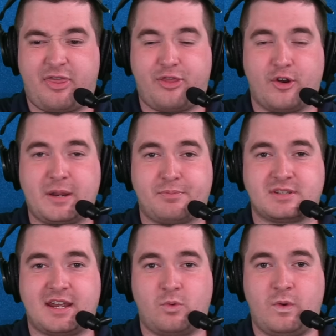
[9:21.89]
a
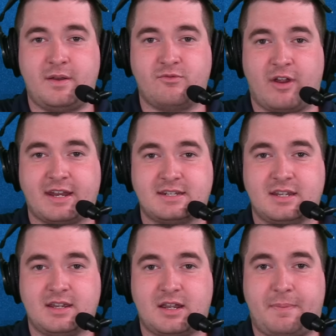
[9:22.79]
30% win rate
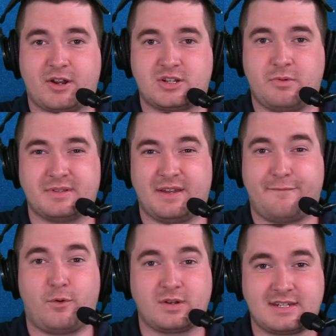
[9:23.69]
compared to, what was it,
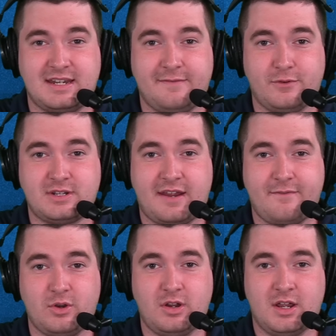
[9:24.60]
14 for
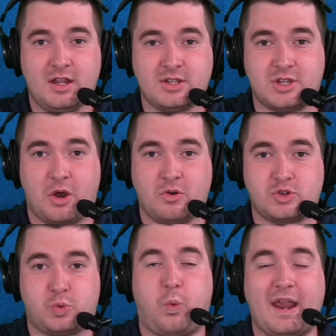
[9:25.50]
Denver? So
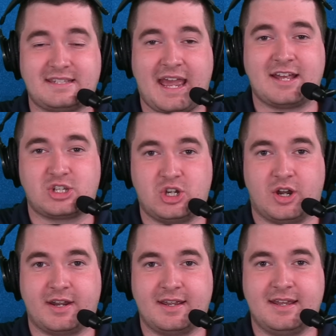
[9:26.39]
twice as
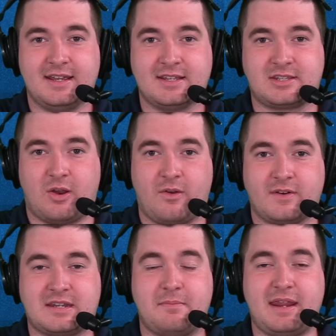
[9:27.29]
good. So
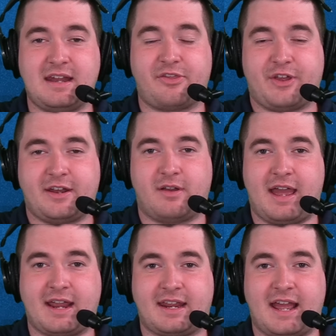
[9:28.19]
to me, Nathaniel
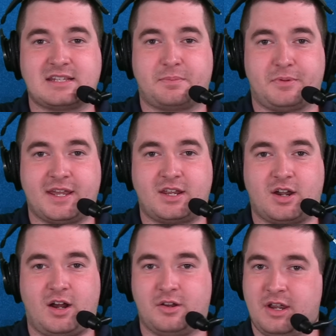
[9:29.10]
Hackett as a play
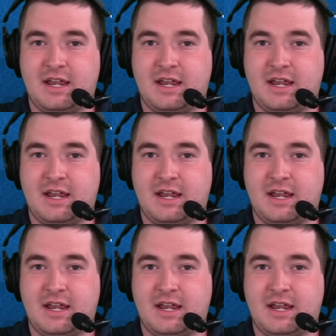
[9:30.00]
caller